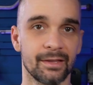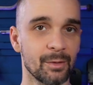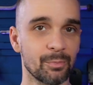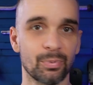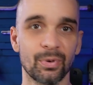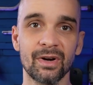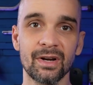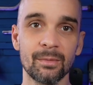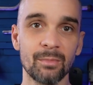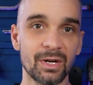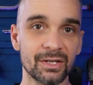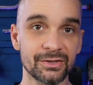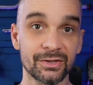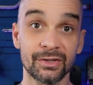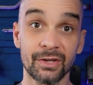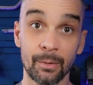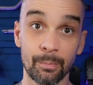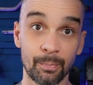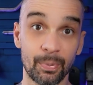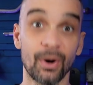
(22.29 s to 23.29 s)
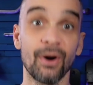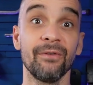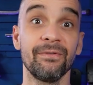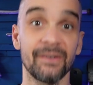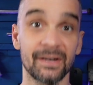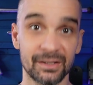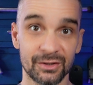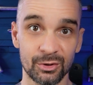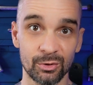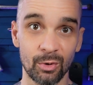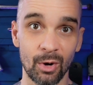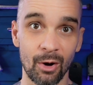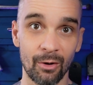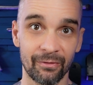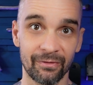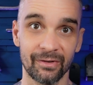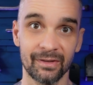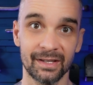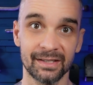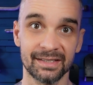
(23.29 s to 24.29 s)
They're pretty much the perfect duo
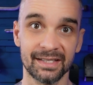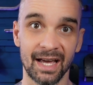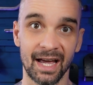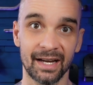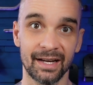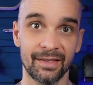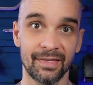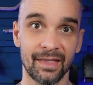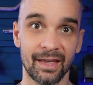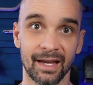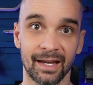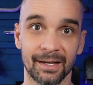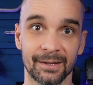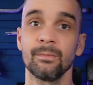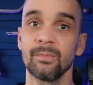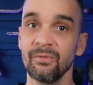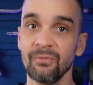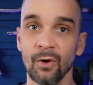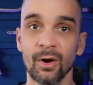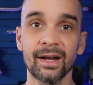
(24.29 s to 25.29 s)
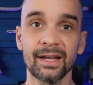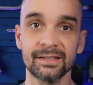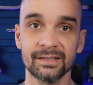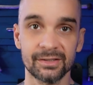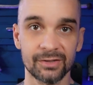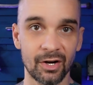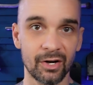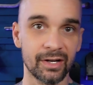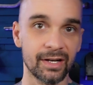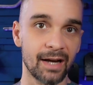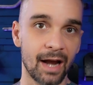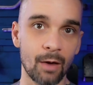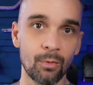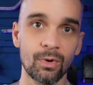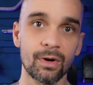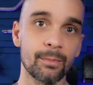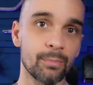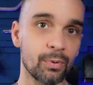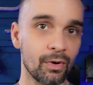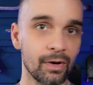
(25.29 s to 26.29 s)
for this kind of thing. Before I get started, I
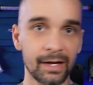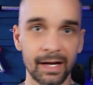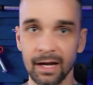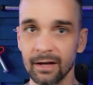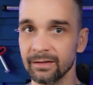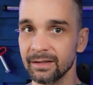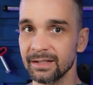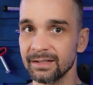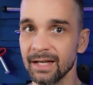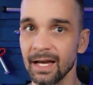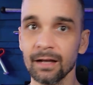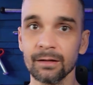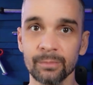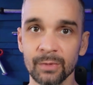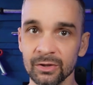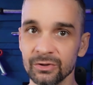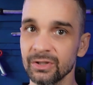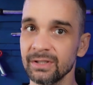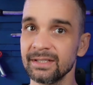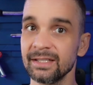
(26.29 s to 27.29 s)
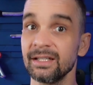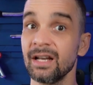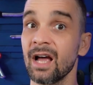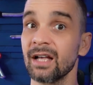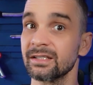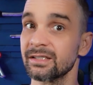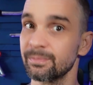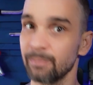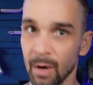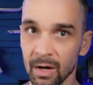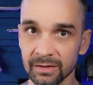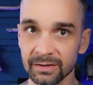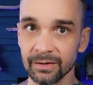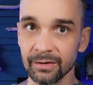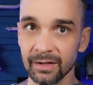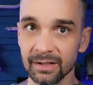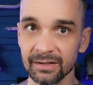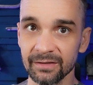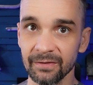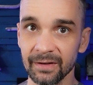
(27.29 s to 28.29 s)
want to point out that Dialed Motion did not sponsor
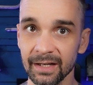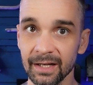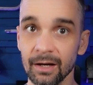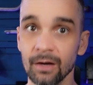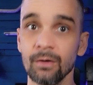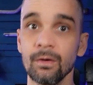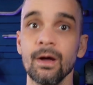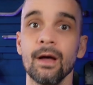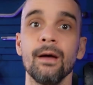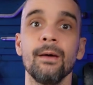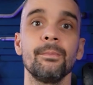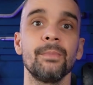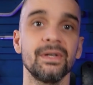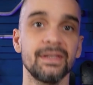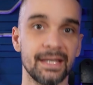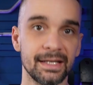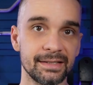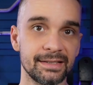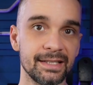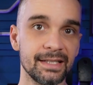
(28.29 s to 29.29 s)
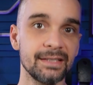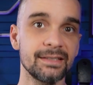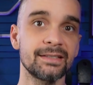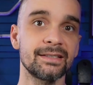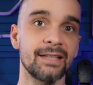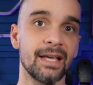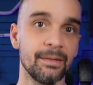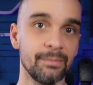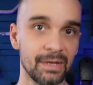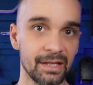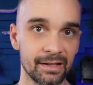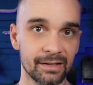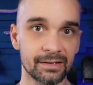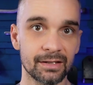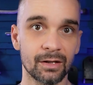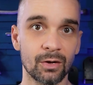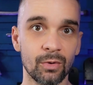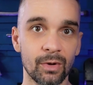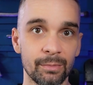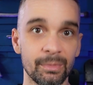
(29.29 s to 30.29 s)
this video, but they did send me this
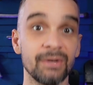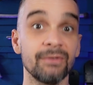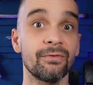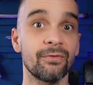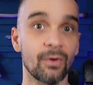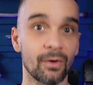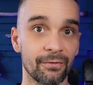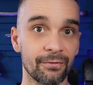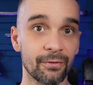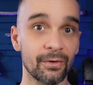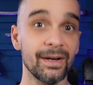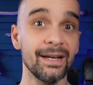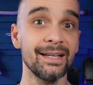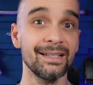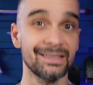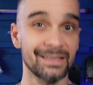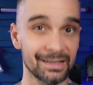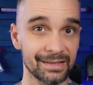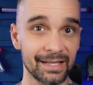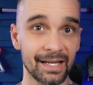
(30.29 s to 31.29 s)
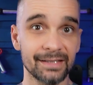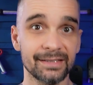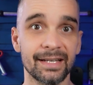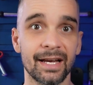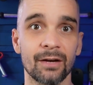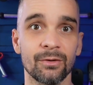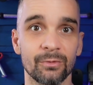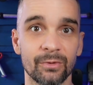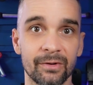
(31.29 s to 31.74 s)
equipment for free to test out and